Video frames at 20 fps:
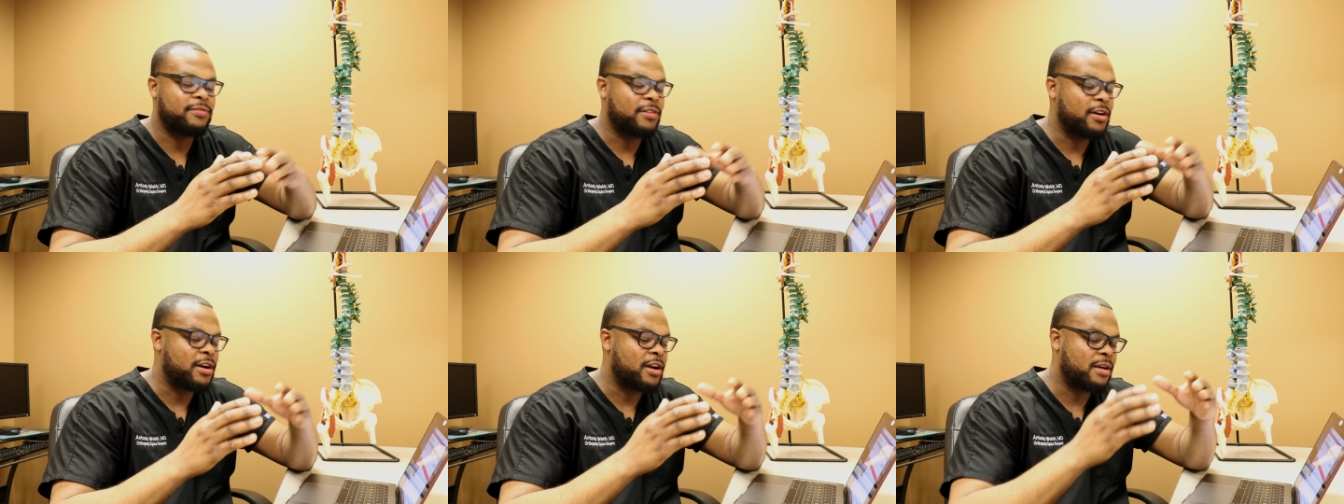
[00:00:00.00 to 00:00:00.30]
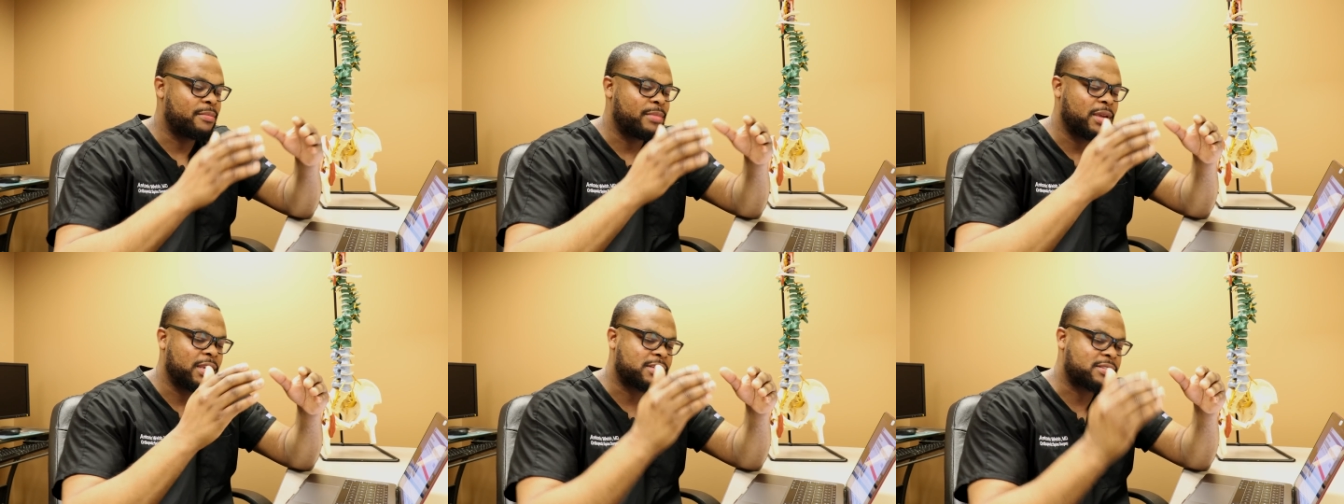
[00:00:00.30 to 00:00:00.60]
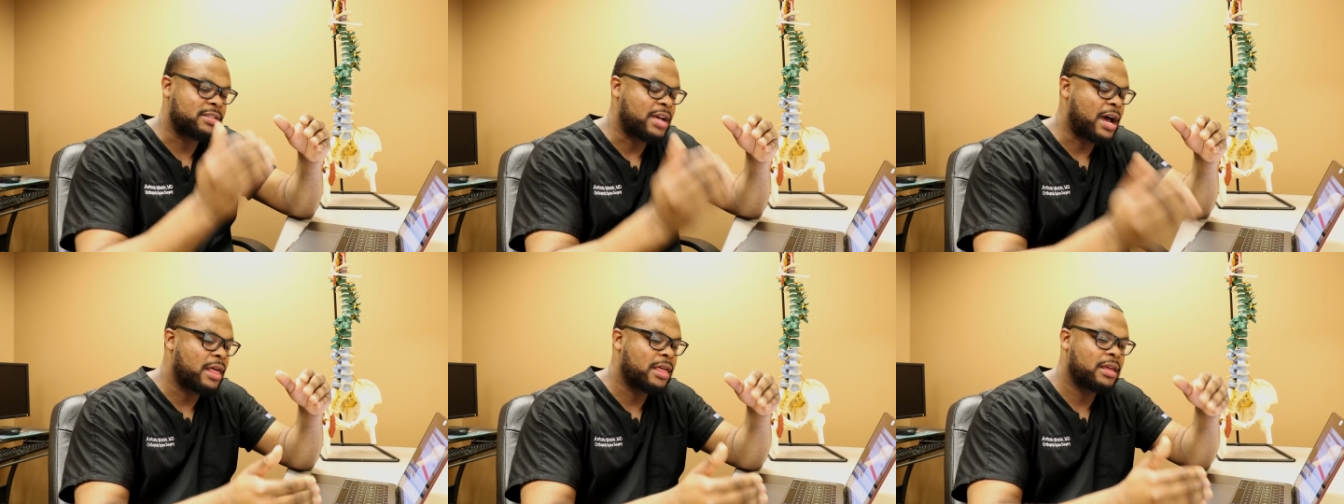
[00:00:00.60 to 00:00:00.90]
from
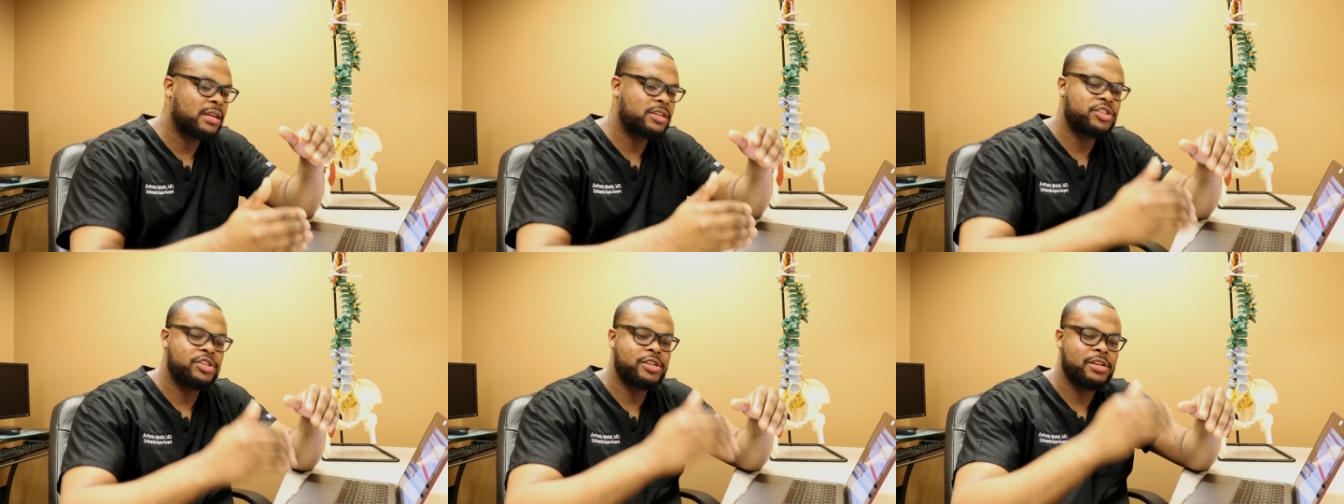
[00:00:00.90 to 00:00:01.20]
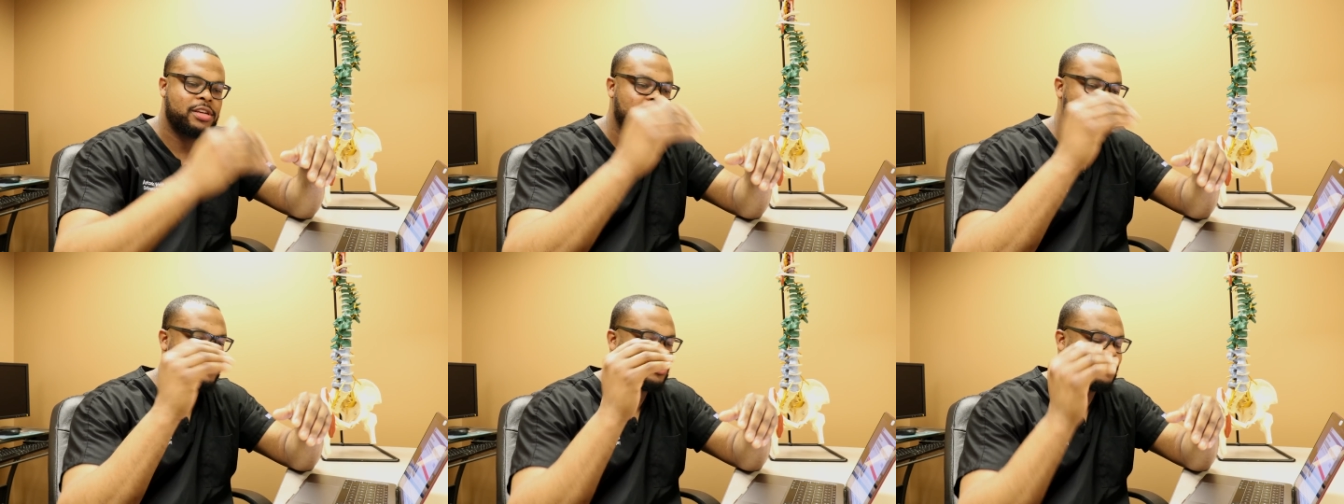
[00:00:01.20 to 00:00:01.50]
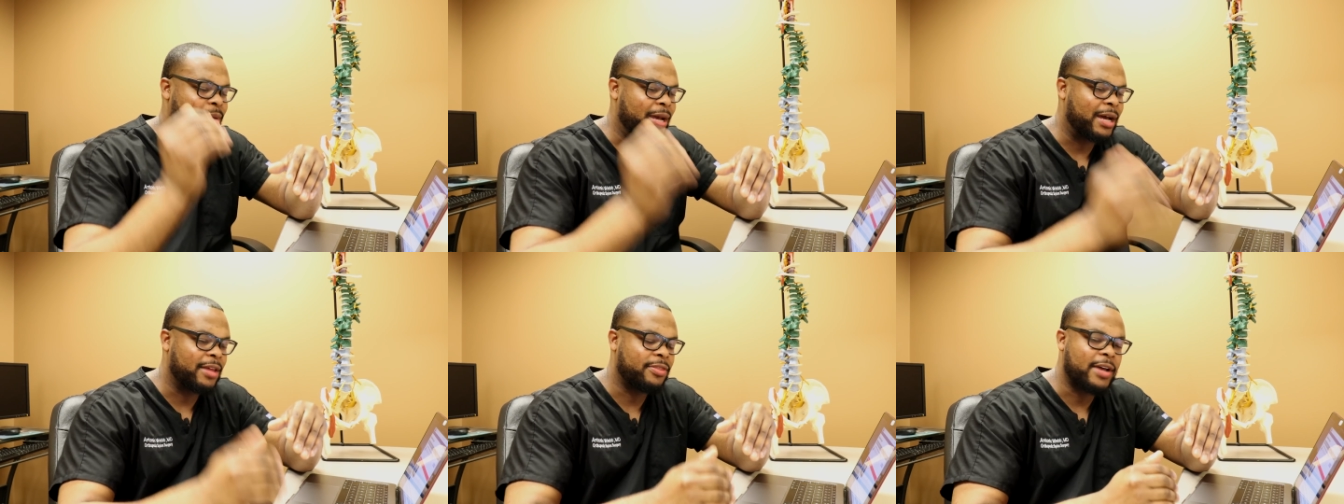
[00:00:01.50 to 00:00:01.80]
histology
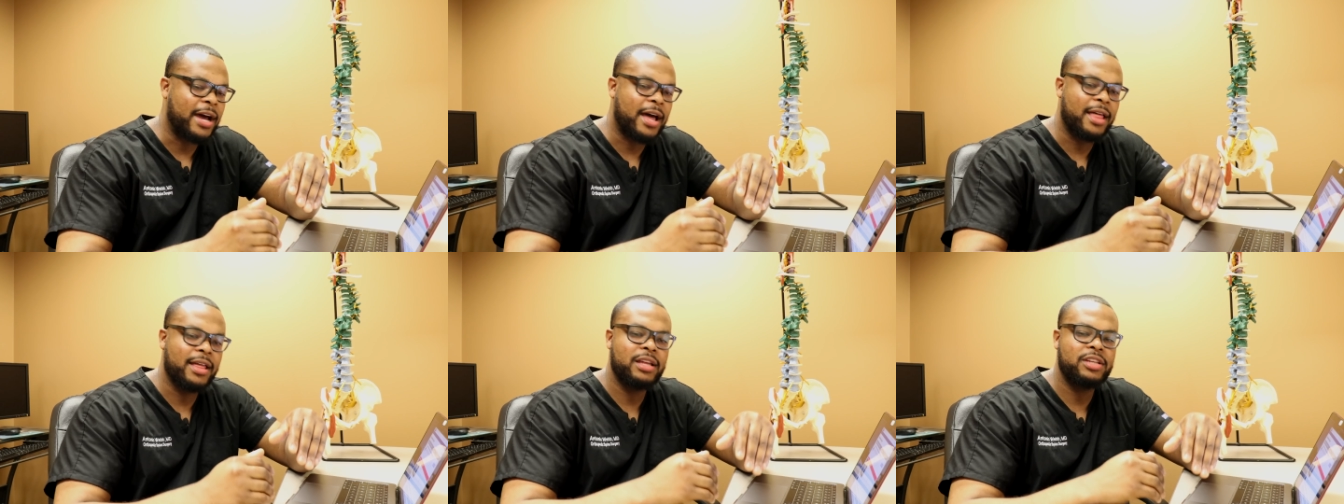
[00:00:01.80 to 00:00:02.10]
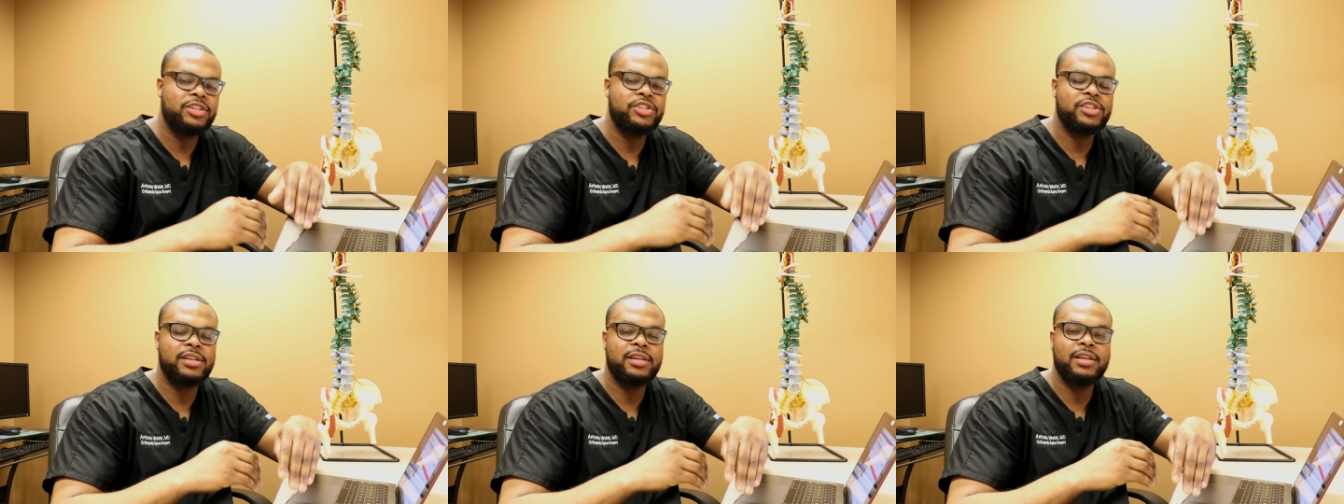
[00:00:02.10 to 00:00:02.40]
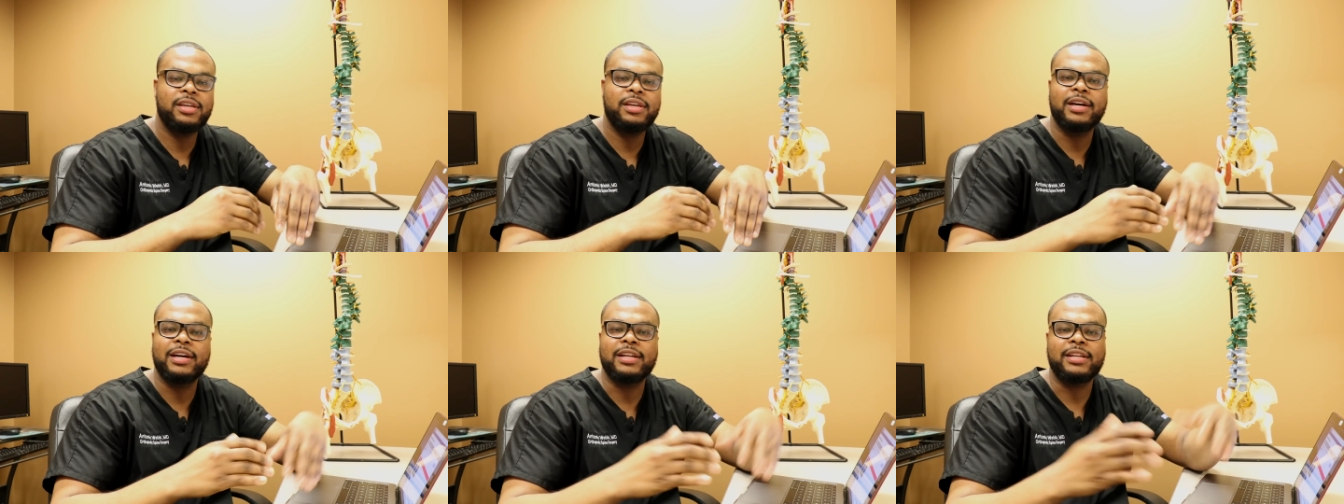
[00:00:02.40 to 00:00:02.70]
to pathology,